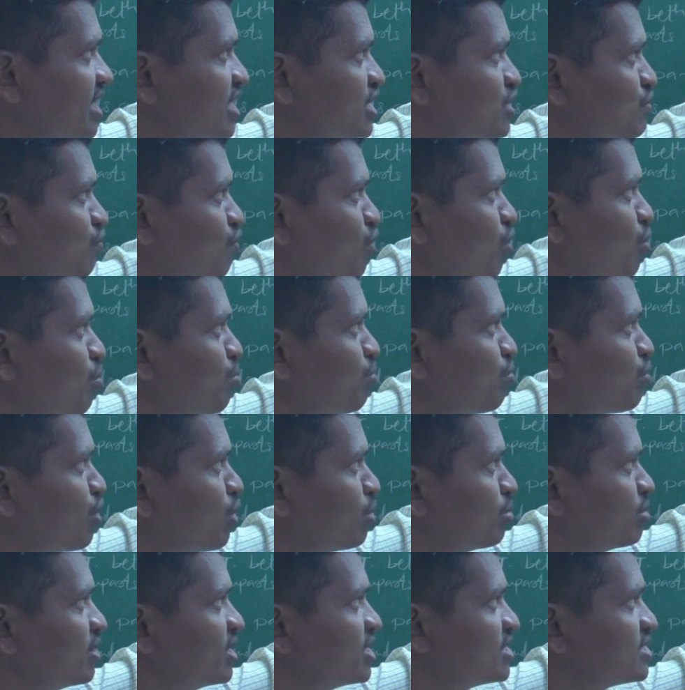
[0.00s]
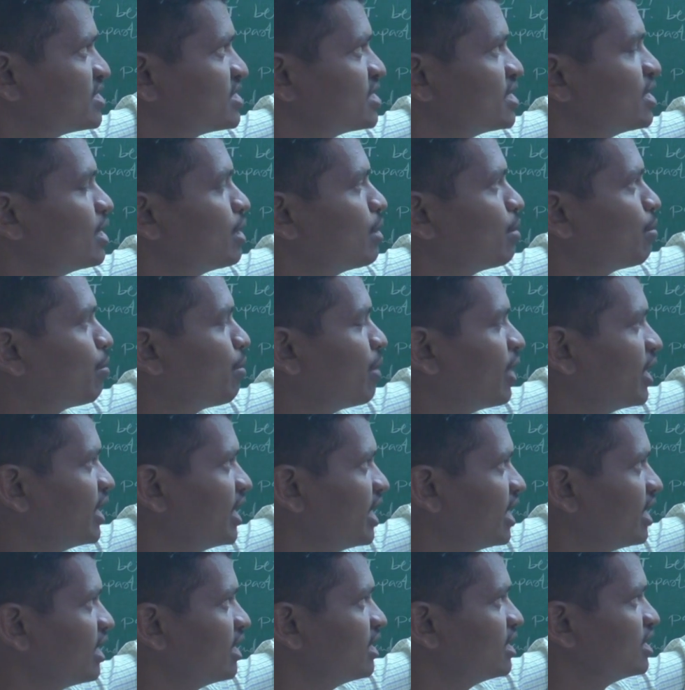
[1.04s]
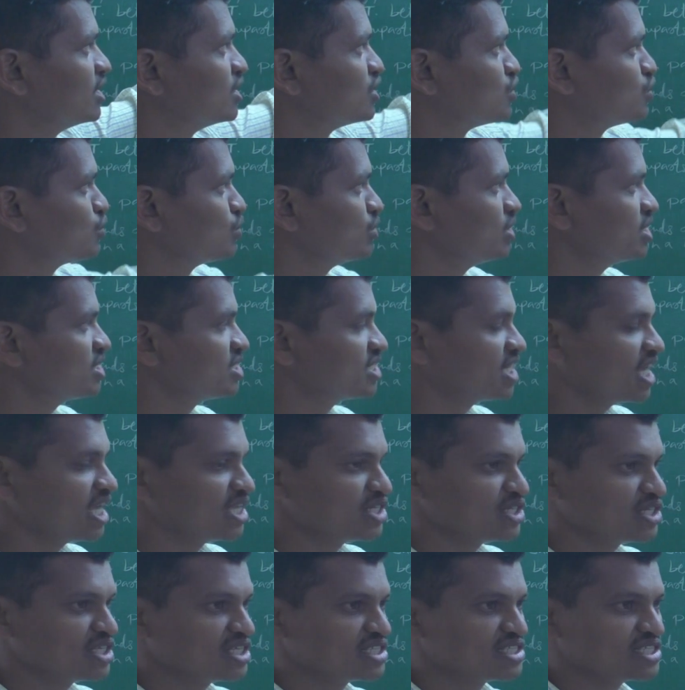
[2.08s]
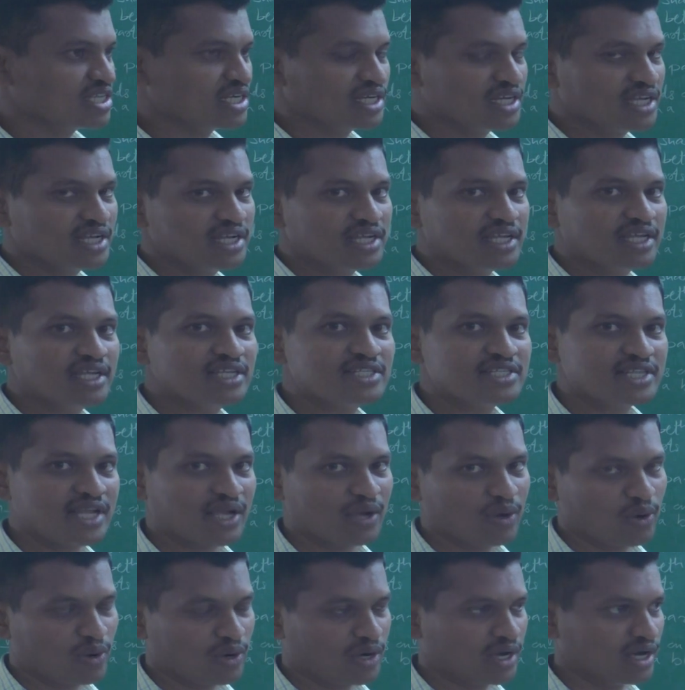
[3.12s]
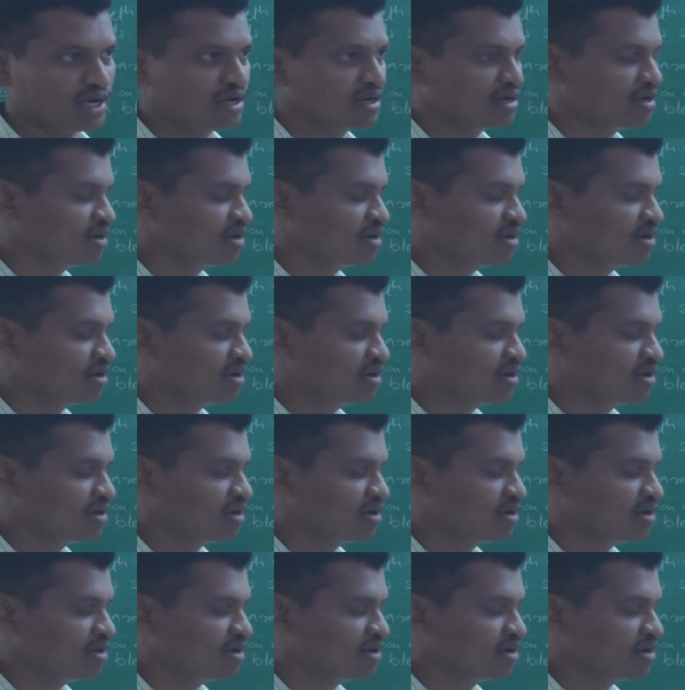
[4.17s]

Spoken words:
foam from this funnel to this graduated cylinder is recorded.